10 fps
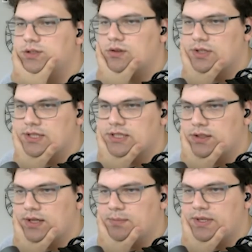Or does it?
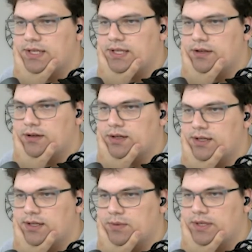I play here, and
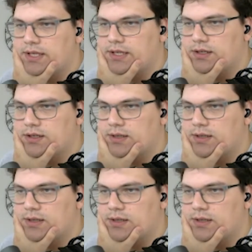then I play here.